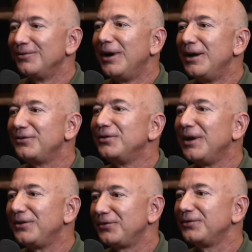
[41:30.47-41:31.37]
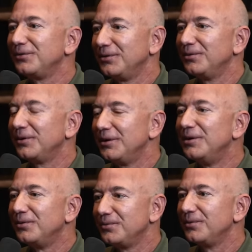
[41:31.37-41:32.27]
right? So that's,
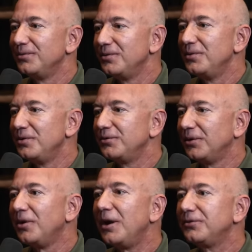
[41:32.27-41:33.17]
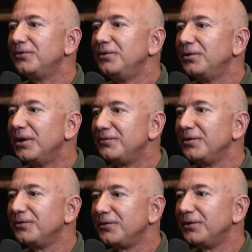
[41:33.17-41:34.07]
to launch New Glenn
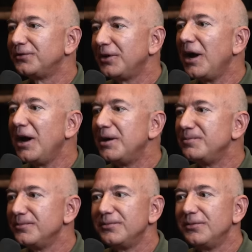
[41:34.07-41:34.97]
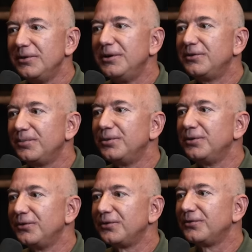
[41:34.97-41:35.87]
for the first time, you need to
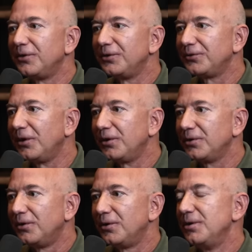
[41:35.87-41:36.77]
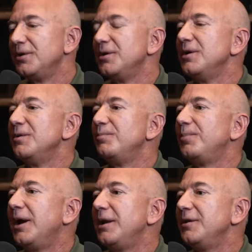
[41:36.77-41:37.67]
produce a first article.
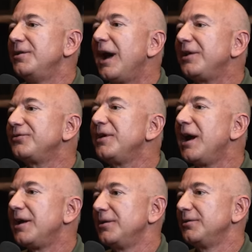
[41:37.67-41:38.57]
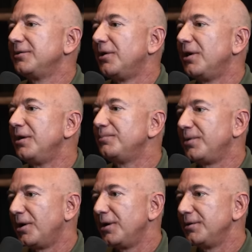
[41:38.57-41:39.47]
But that's not the
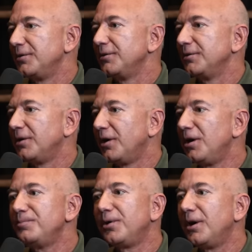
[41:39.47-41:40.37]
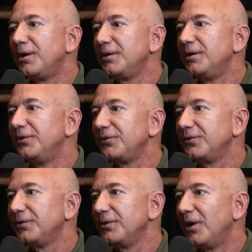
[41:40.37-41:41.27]
hard part. The hard part
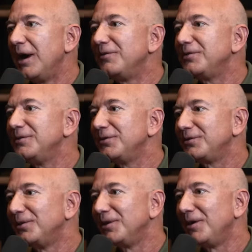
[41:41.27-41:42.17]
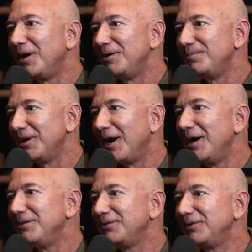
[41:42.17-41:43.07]
is everything that's going on
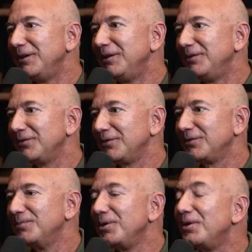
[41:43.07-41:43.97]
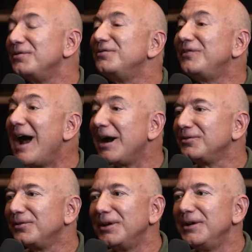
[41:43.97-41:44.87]
behind the scenes to build a
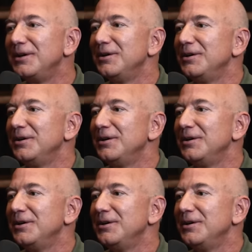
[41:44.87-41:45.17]
factory